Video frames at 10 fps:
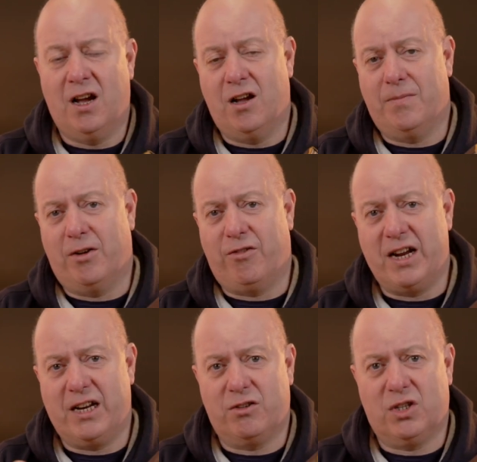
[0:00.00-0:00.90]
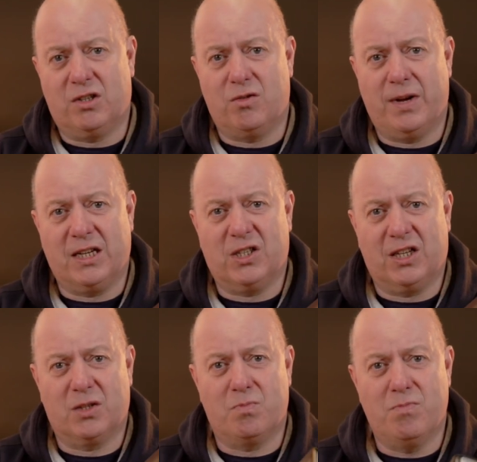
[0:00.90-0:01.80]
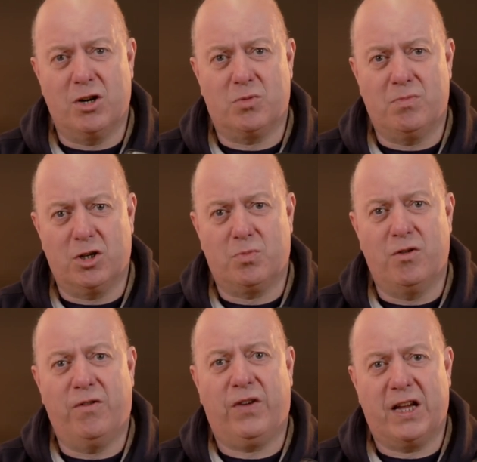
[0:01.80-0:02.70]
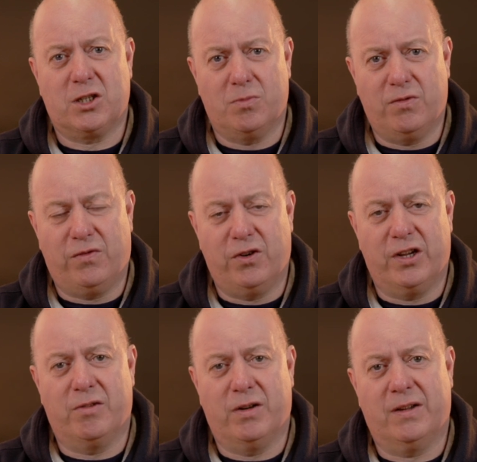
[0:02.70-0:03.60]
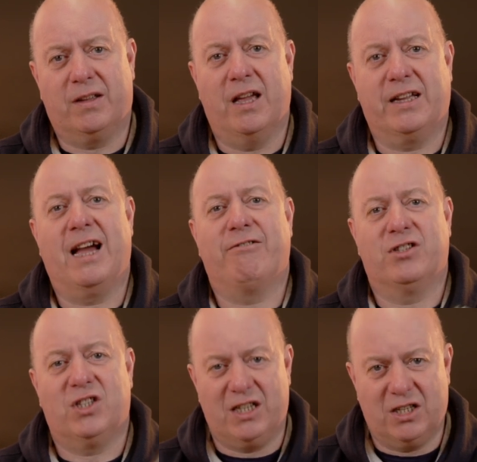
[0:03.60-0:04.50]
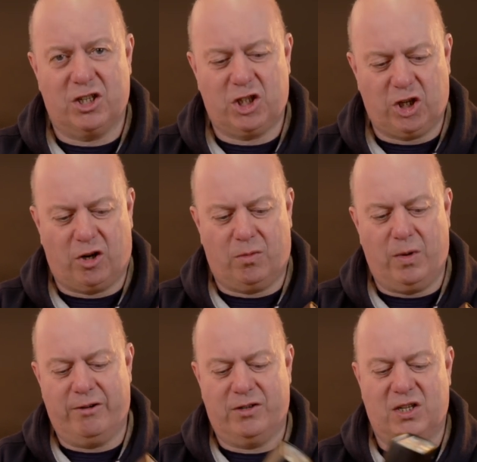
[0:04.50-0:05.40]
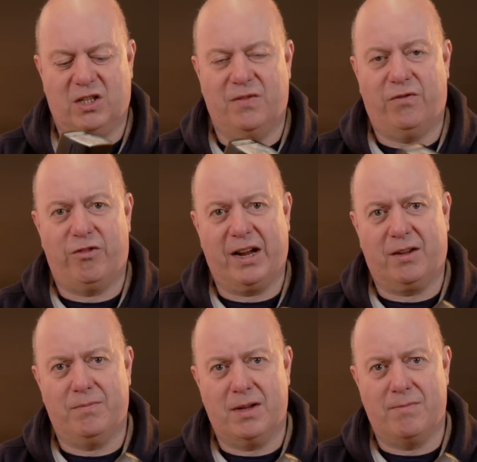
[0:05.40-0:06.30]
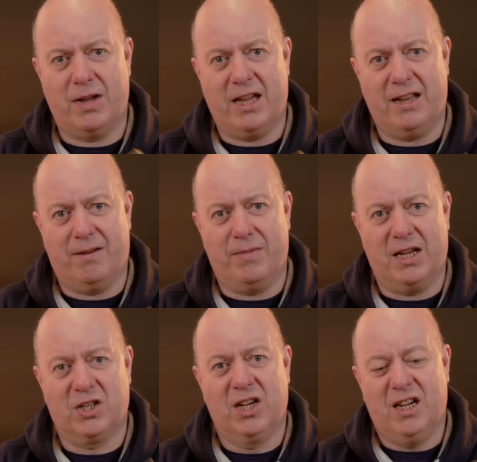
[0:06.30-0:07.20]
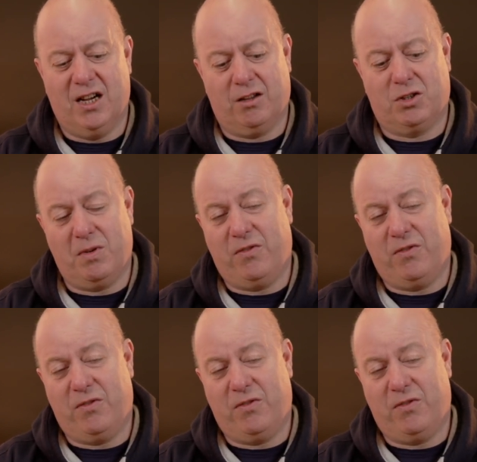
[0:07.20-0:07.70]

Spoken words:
a radio signal makes things much more flexible for you, and it guarantees a shot, whereas this infrared can be a bit hit and miss. Although, to be